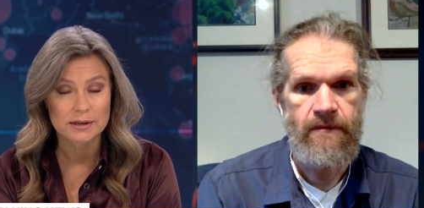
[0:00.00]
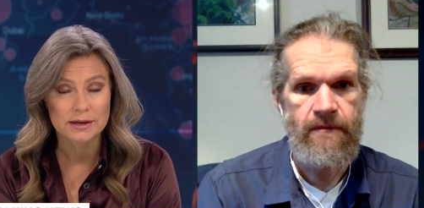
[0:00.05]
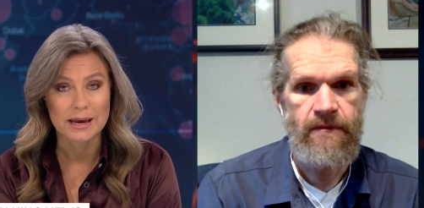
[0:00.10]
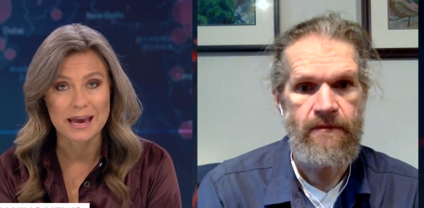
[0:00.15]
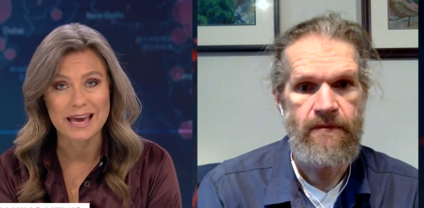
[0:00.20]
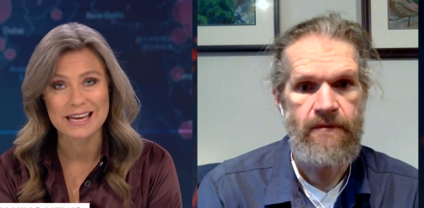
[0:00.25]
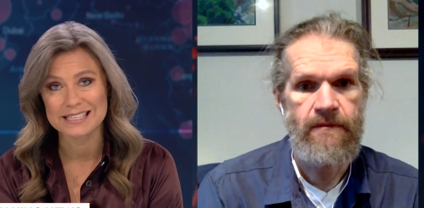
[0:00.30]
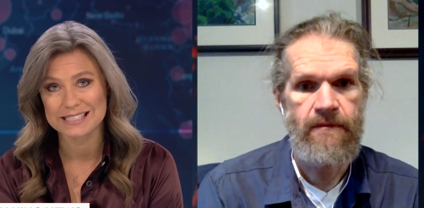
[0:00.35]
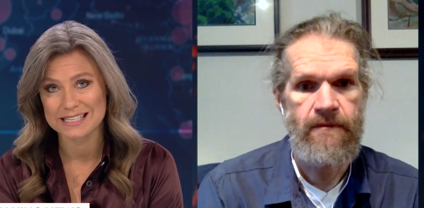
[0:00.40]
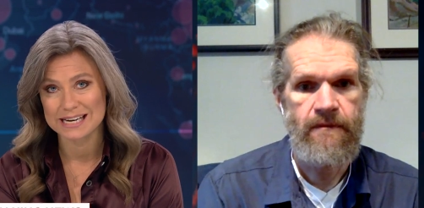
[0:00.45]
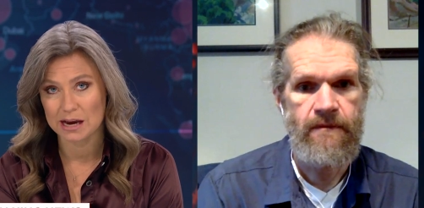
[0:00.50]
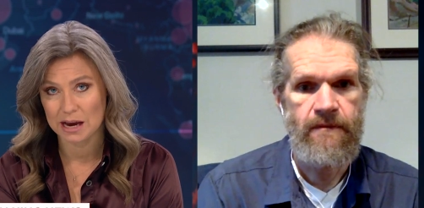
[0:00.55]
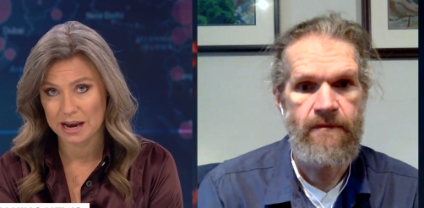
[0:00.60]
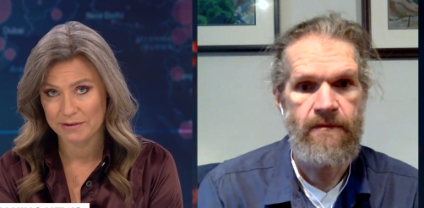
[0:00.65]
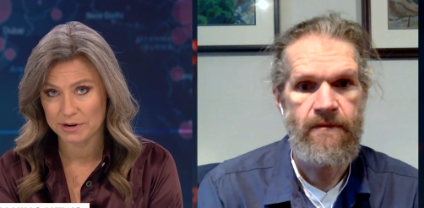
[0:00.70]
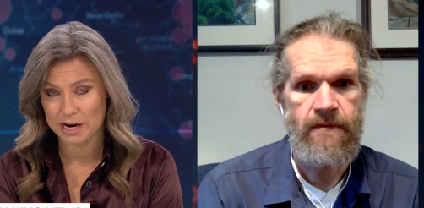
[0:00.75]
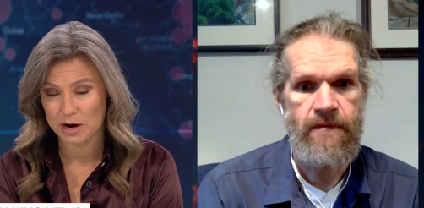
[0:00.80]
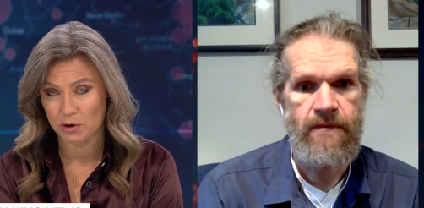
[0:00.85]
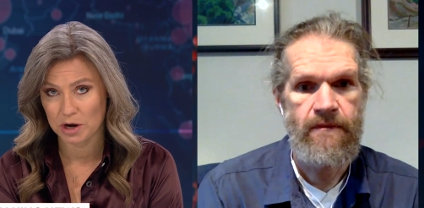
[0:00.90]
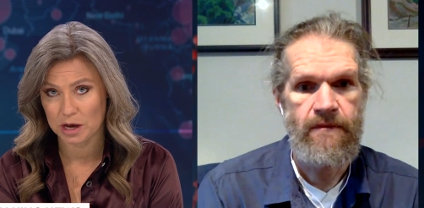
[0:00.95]
Speaker 1: and has now, have
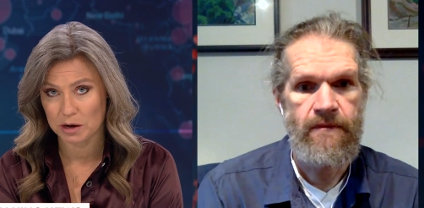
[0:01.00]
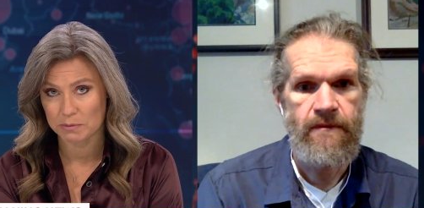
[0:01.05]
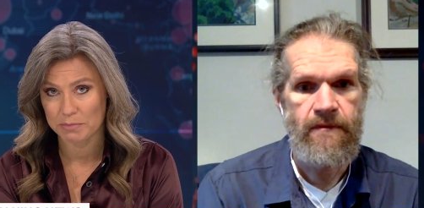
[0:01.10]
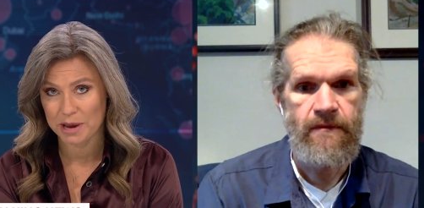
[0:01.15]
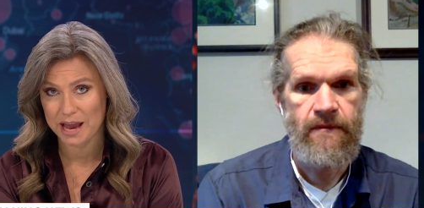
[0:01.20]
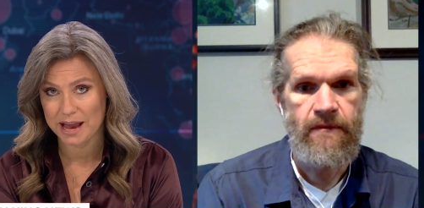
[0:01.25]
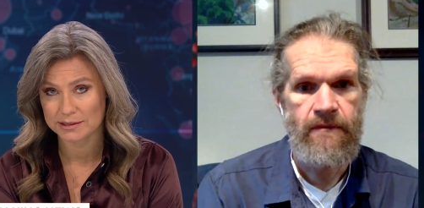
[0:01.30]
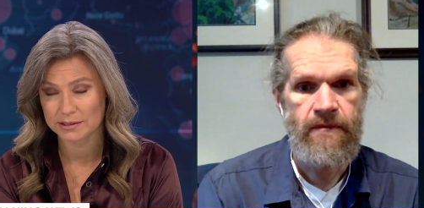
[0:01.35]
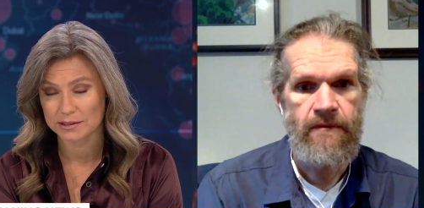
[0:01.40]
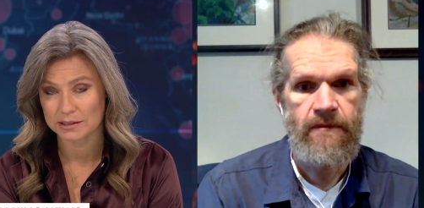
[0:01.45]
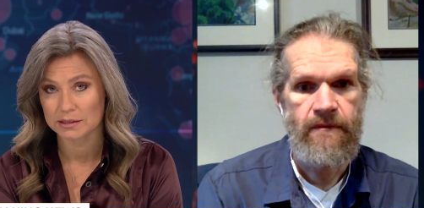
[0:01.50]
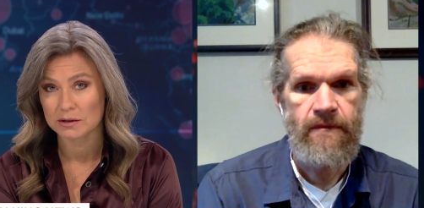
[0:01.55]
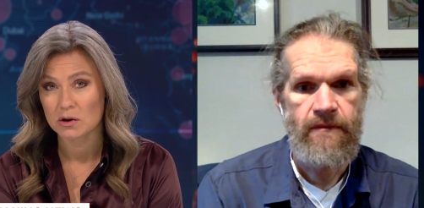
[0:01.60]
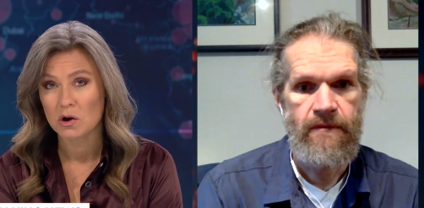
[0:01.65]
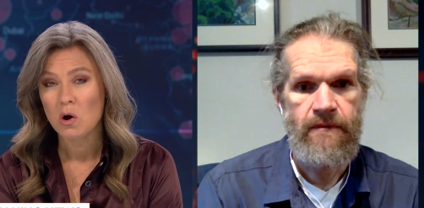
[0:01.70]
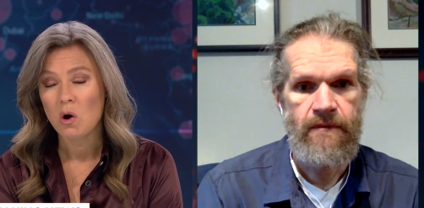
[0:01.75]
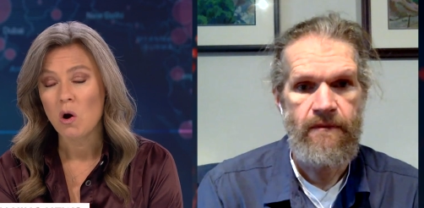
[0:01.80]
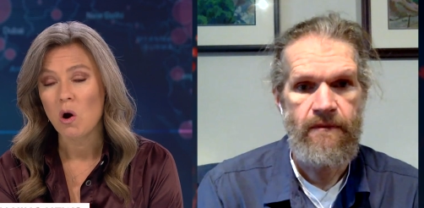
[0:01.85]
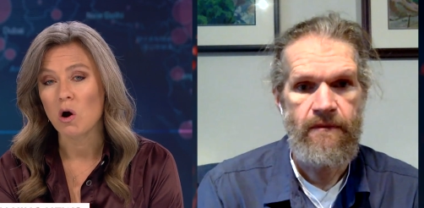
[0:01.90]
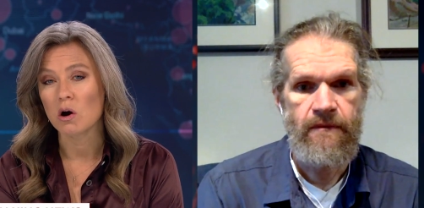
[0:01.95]
now gotten past it,
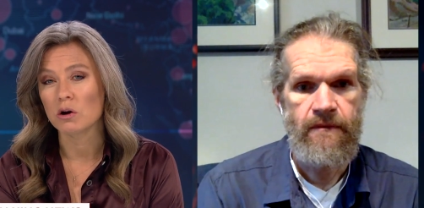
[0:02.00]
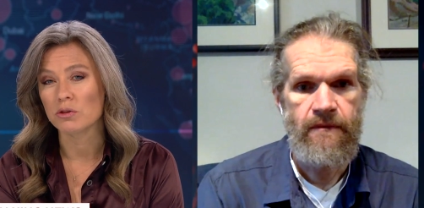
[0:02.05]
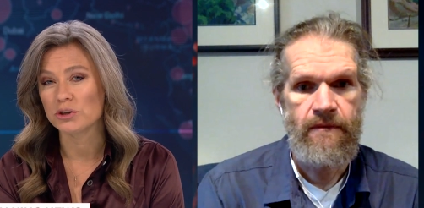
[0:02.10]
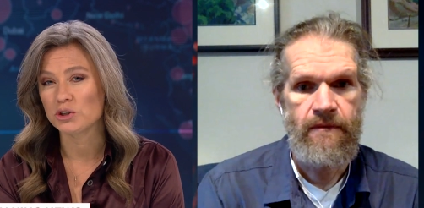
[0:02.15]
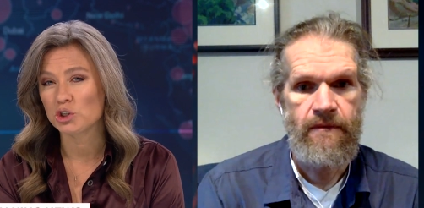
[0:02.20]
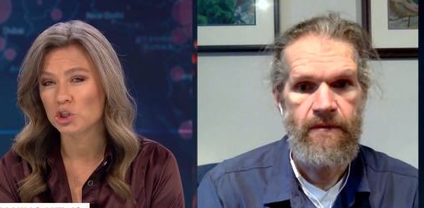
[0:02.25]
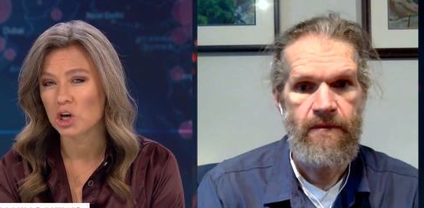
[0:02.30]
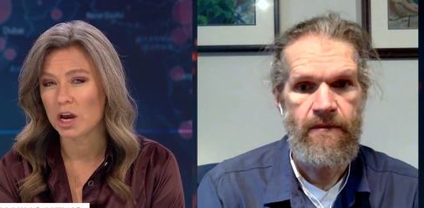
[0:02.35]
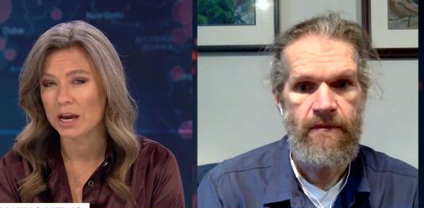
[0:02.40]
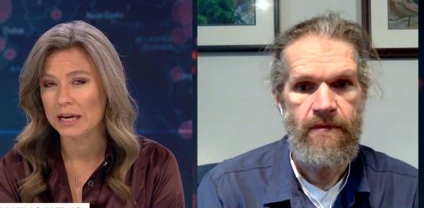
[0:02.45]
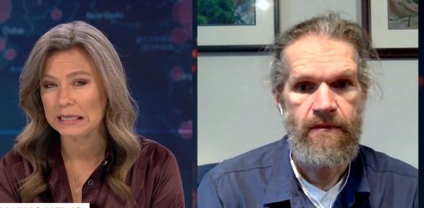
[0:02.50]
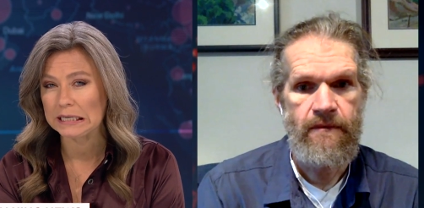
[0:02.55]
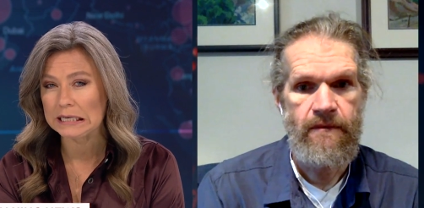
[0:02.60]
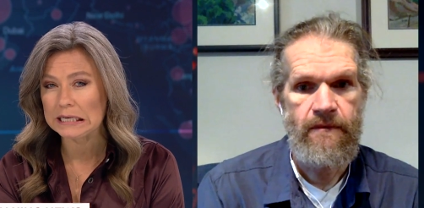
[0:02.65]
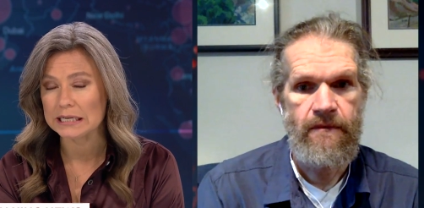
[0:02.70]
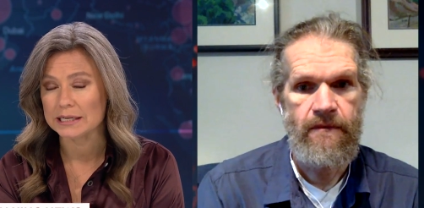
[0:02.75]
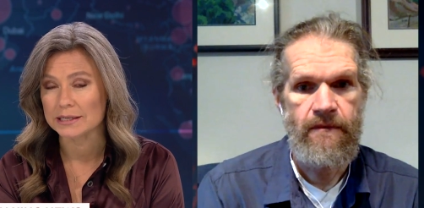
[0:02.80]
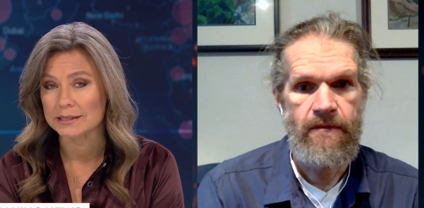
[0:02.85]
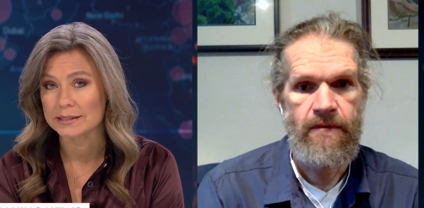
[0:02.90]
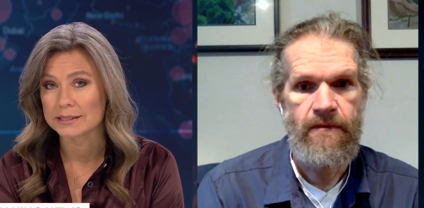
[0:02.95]
are the
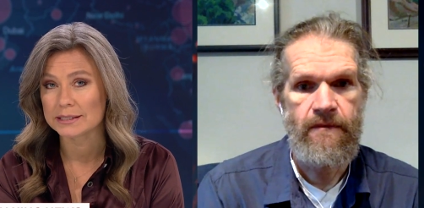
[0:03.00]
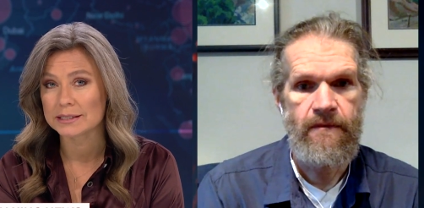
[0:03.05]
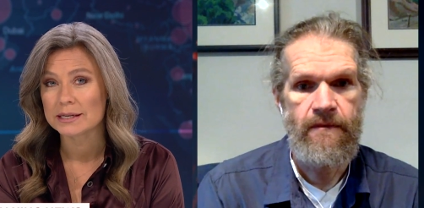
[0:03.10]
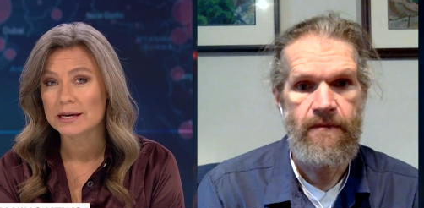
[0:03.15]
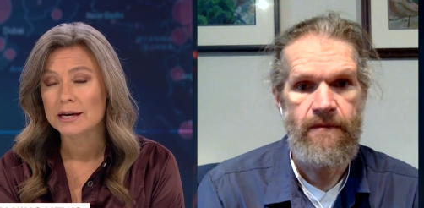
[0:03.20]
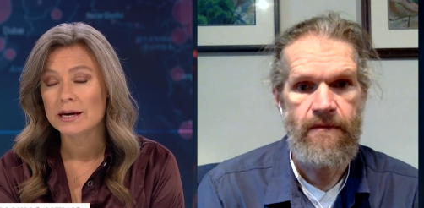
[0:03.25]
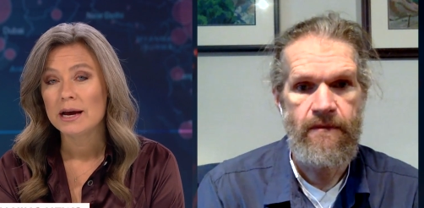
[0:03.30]
Chinese.